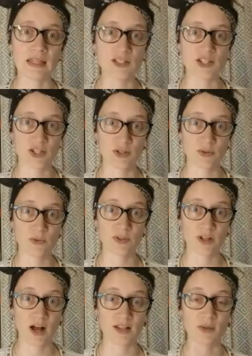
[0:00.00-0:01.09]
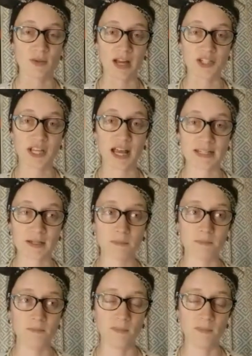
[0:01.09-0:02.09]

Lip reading: into the closet. We actually had to